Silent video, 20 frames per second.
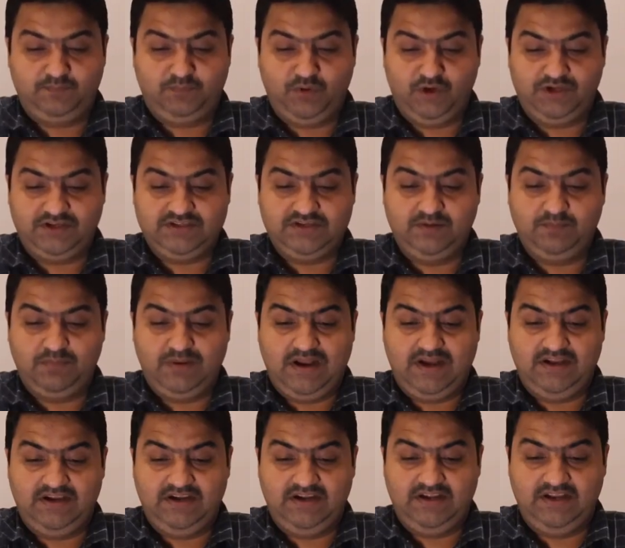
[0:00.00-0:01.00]
production
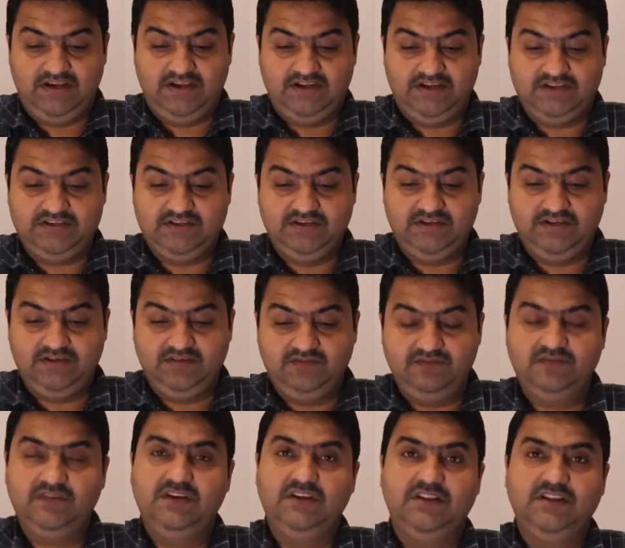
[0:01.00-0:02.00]
planning integration.
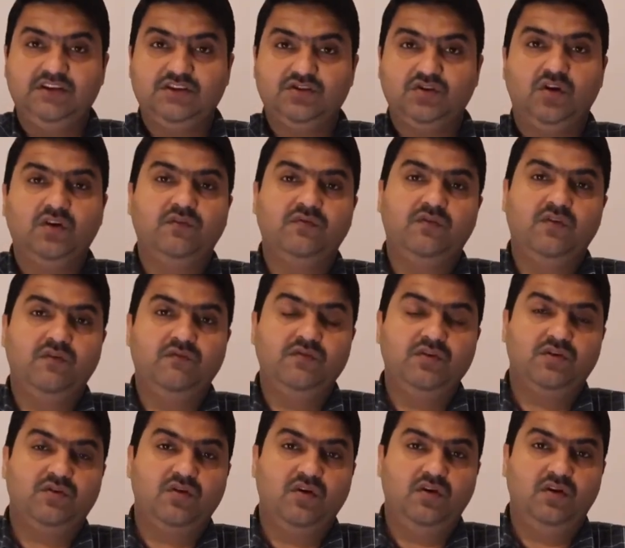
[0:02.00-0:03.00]
In the short form
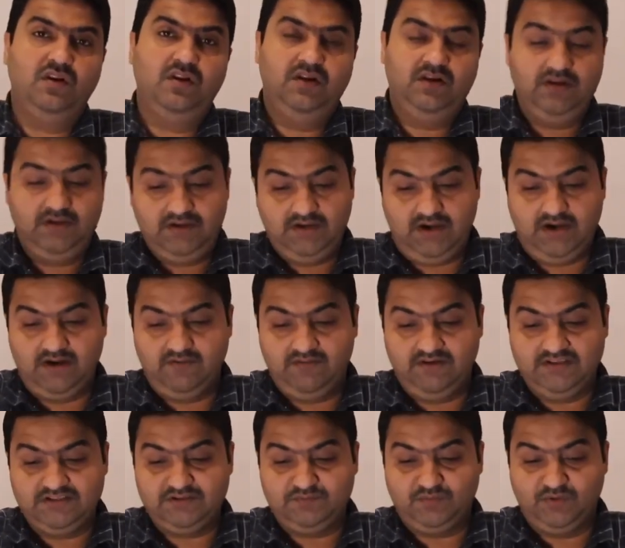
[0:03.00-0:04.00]
we call
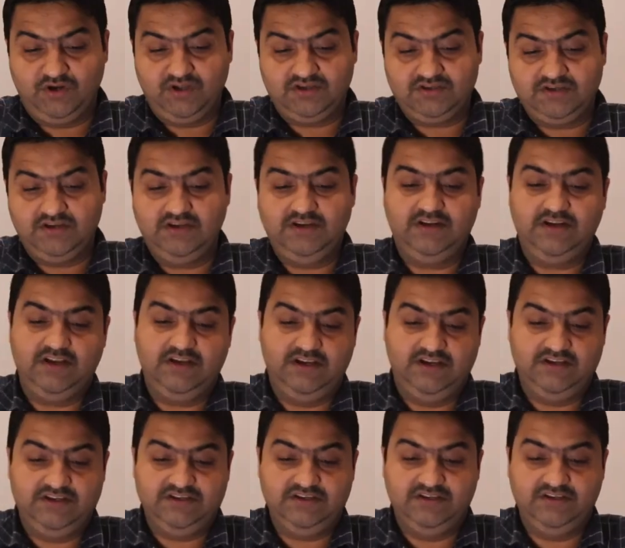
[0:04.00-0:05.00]
advanced production
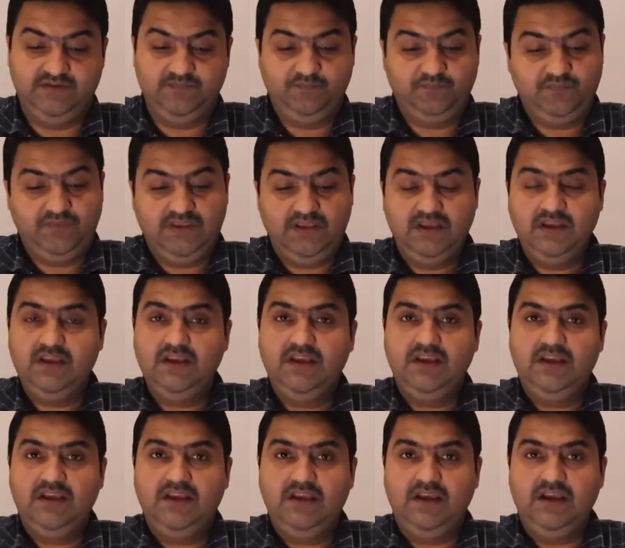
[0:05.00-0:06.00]
integration.
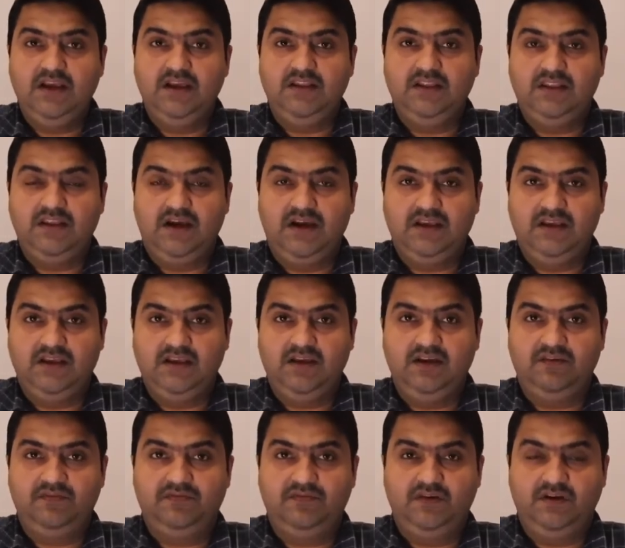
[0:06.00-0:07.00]
And I
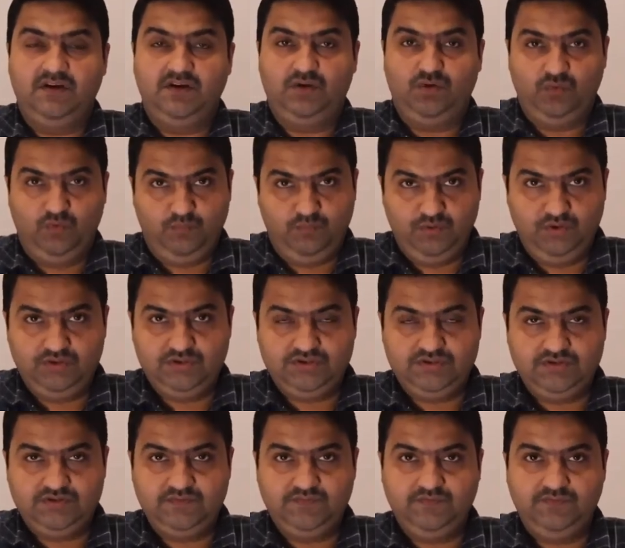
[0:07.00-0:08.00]
have two
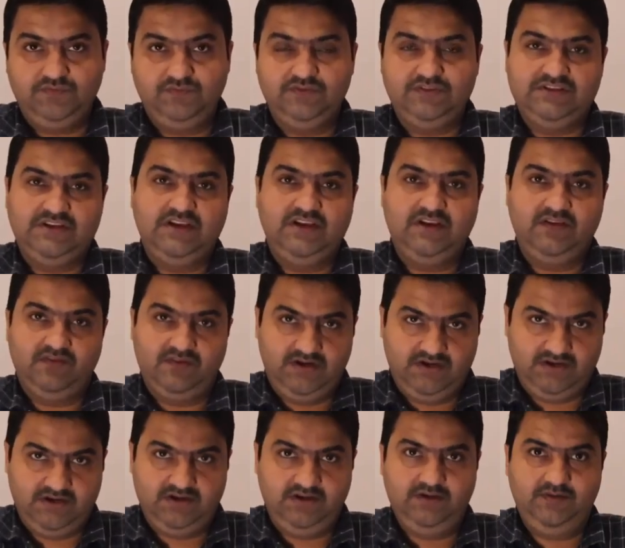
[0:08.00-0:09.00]
books which I have
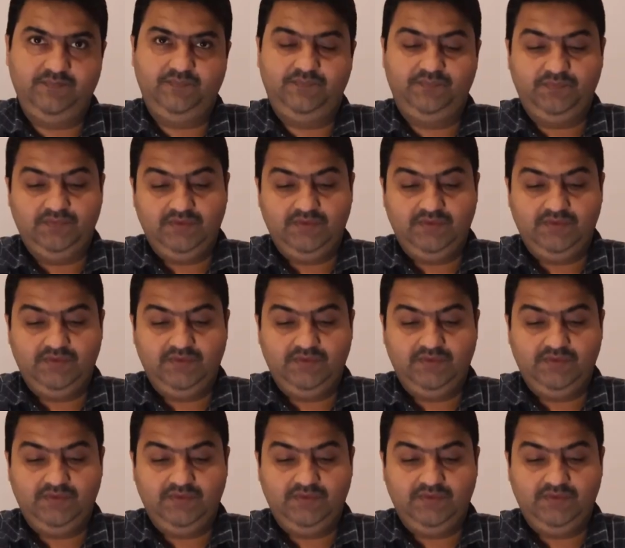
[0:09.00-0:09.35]
written.